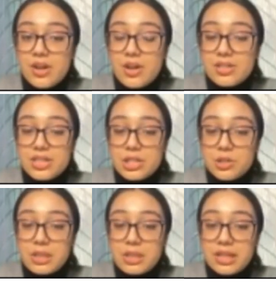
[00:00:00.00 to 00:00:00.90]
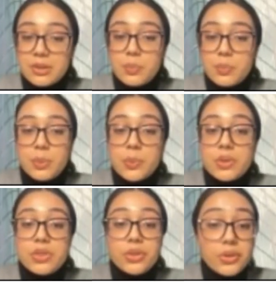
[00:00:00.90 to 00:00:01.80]
consultation meeting where we
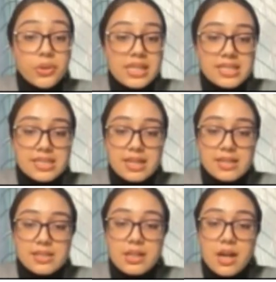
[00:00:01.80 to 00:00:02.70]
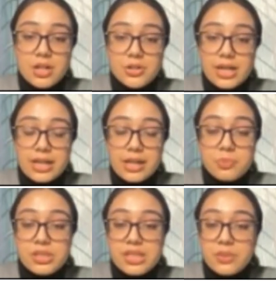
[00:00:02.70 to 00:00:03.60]
will thoroughly discuss the contract
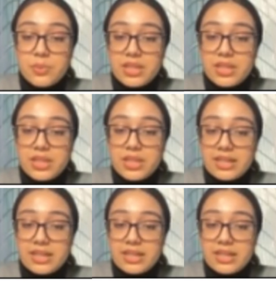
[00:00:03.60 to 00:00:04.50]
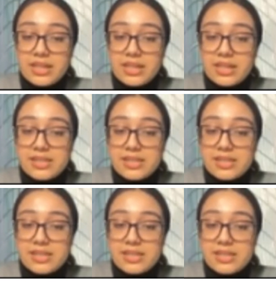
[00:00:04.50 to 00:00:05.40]
and proceed with the next steps.
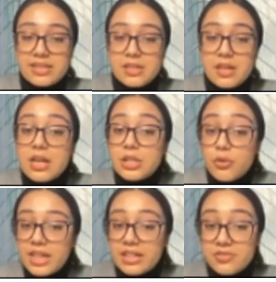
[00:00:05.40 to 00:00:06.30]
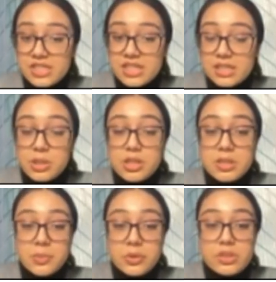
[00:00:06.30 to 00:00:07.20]
Don't forget to visit
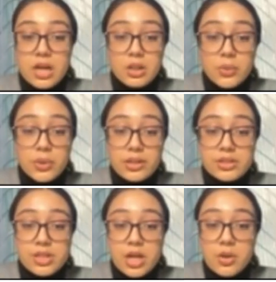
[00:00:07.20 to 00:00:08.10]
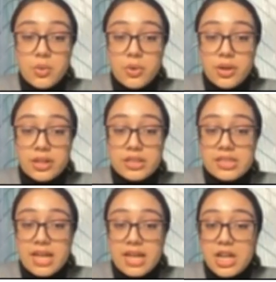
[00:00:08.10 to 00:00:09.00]
www.lawyer-ed.org
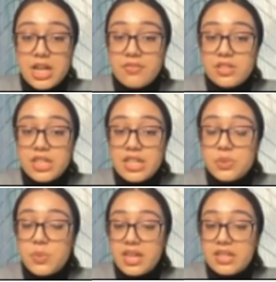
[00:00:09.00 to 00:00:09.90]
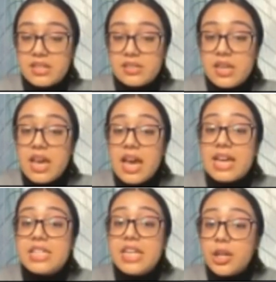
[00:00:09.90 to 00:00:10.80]
slash advertise with us
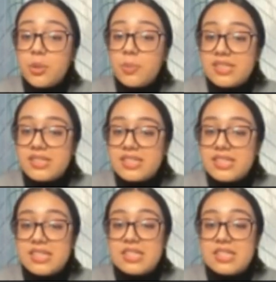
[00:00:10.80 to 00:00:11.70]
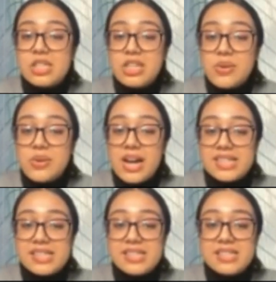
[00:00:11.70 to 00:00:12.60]
and take your businesses to new
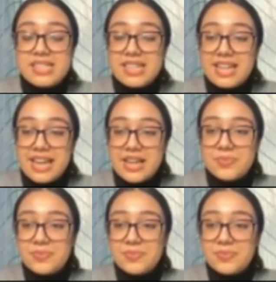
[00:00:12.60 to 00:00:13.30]
heights today.